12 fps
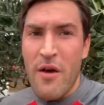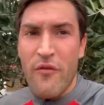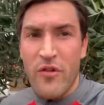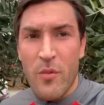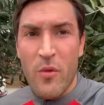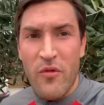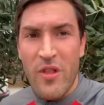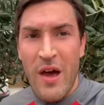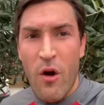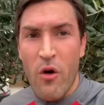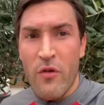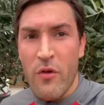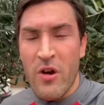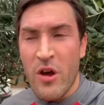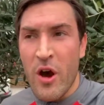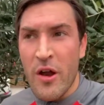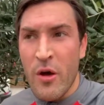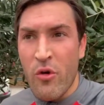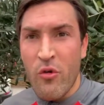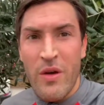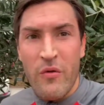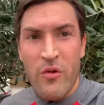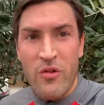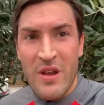phenomenal for that, olive oregano,
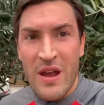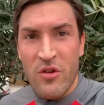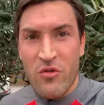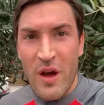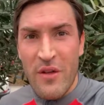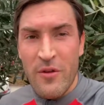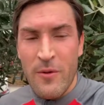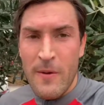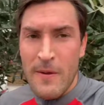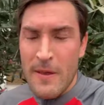grapefruit seed extract.